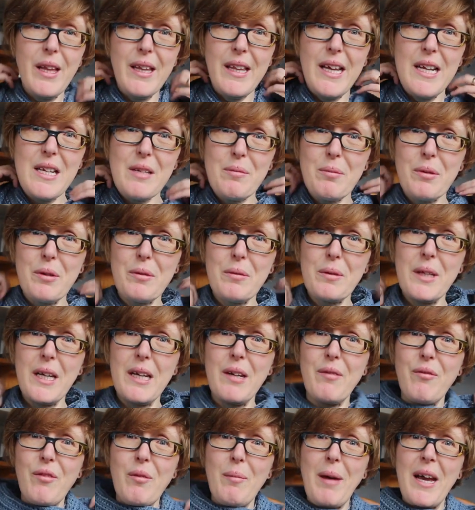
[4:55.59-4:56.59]
That's where all the
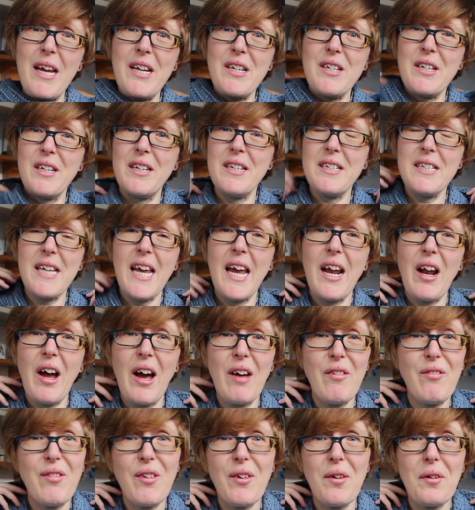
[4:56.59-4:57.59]
information is, and
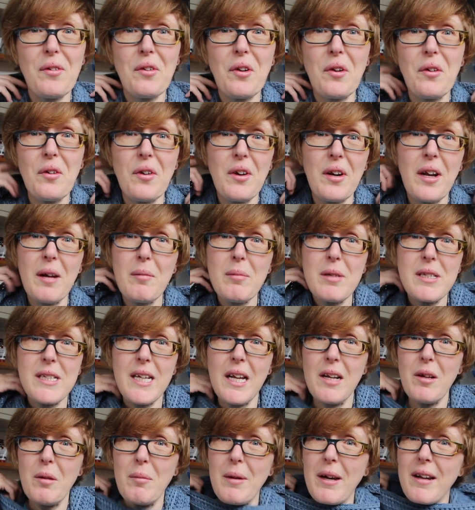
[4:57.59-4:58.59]
I forgot to look it up to
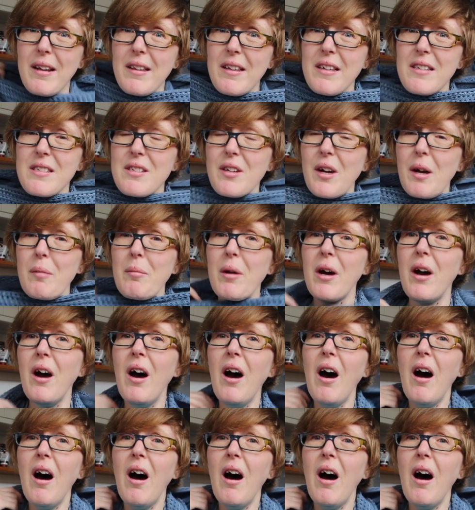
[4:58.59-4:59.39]
tell you about it this time.